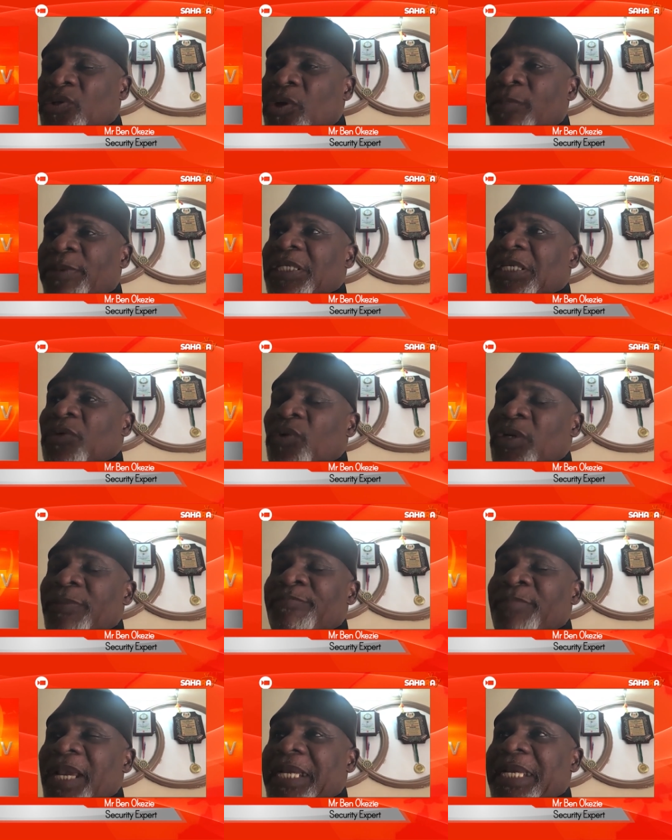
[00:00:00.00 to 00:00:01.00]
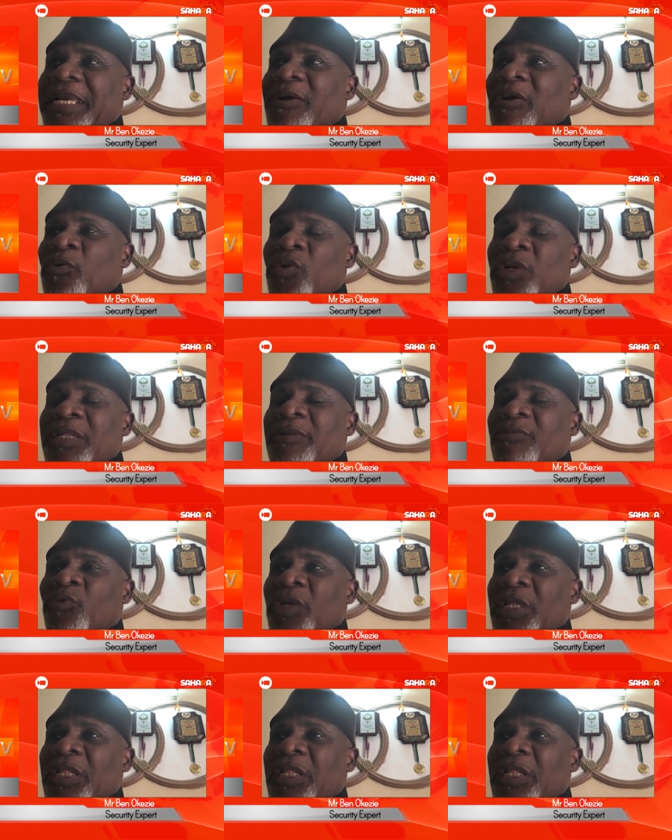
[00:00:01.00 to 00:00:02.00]
nobody will make will
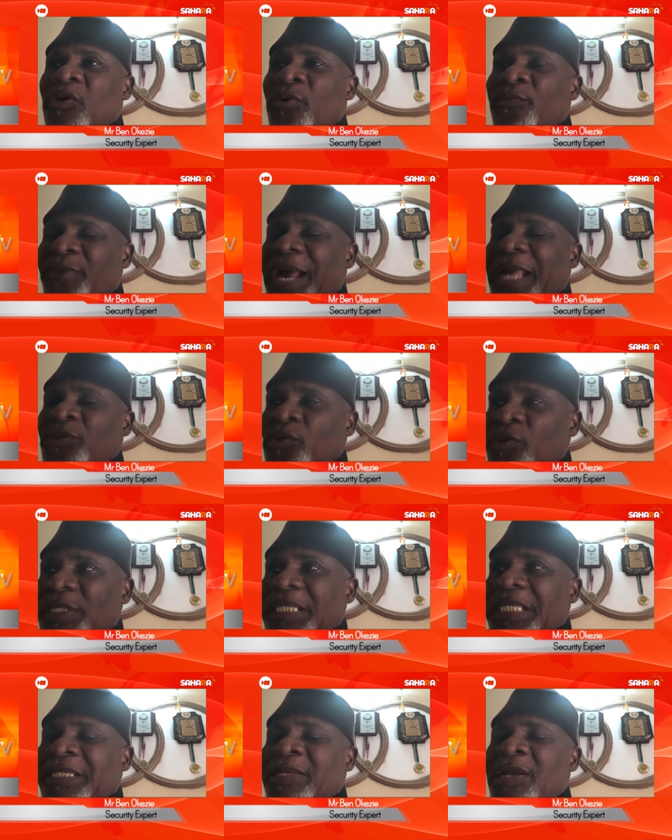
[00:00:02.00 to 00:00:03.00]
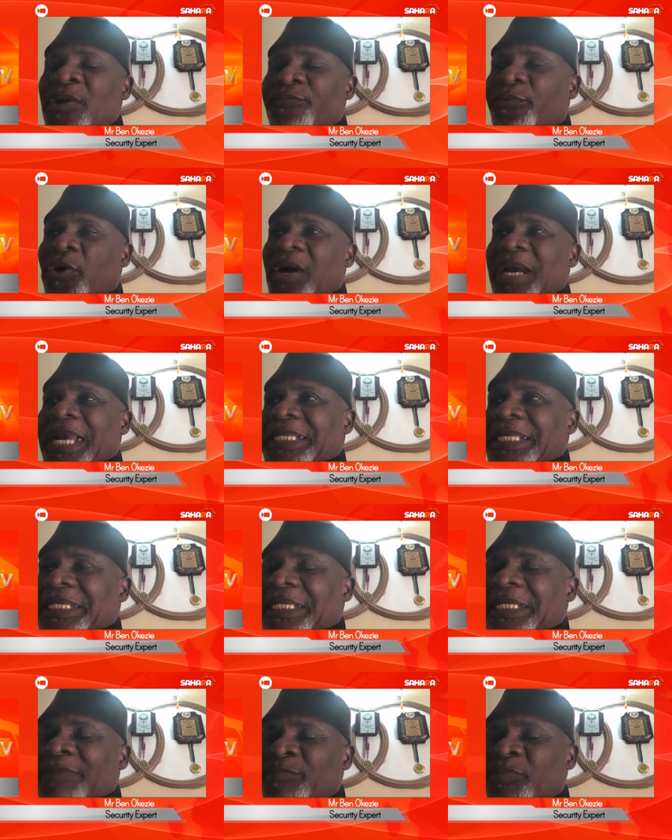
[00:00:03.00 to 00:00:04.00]
will overuse it for
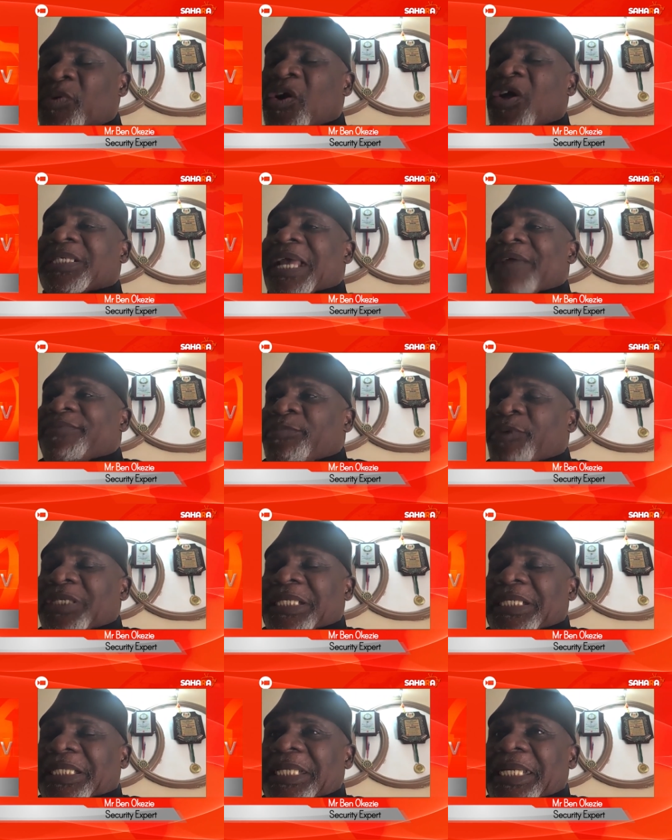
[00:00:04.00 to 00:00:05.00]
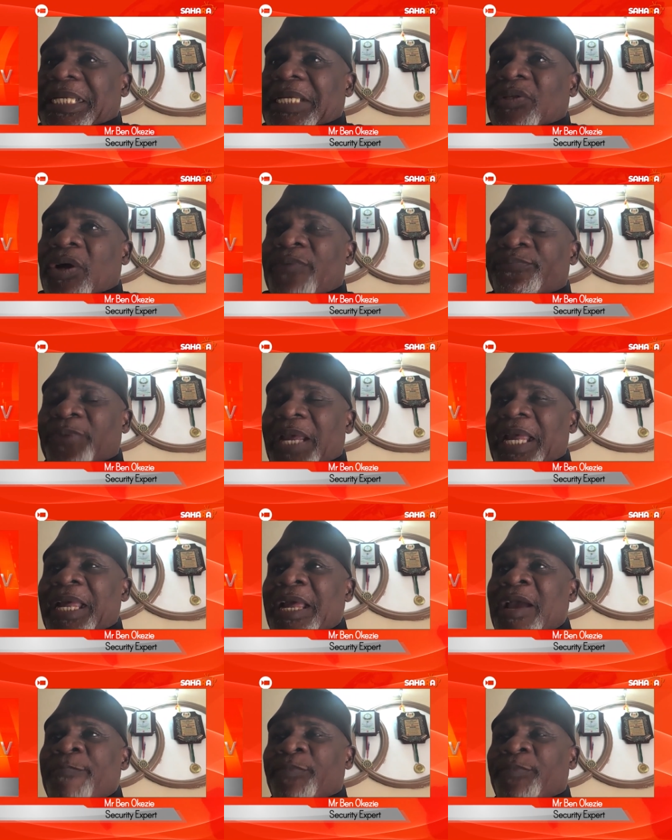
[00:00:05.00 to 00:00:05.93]
anything because everybody is thinking of uh,